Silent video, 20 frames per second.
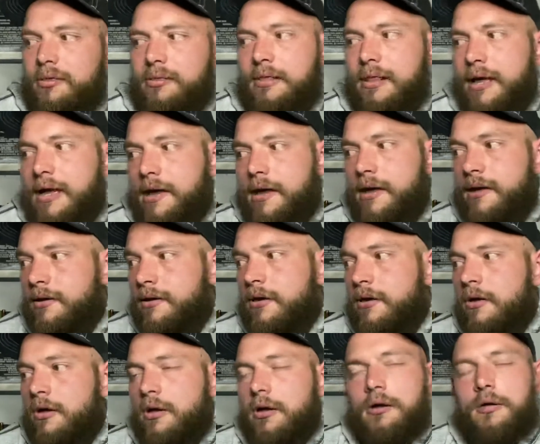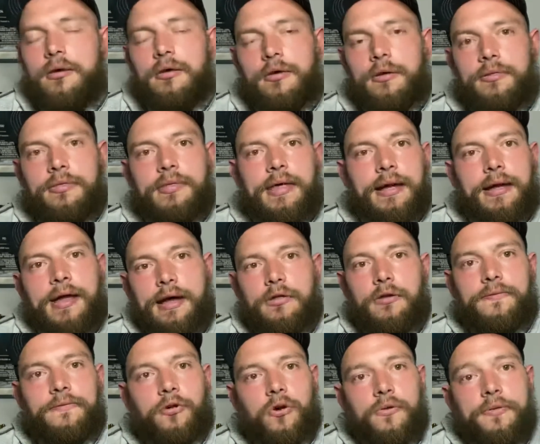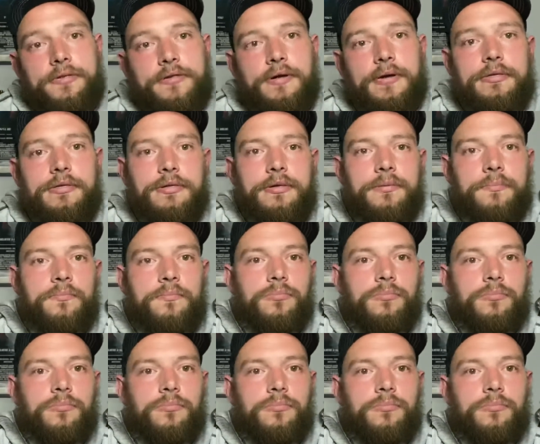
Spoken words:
leg, that kind of nonsense.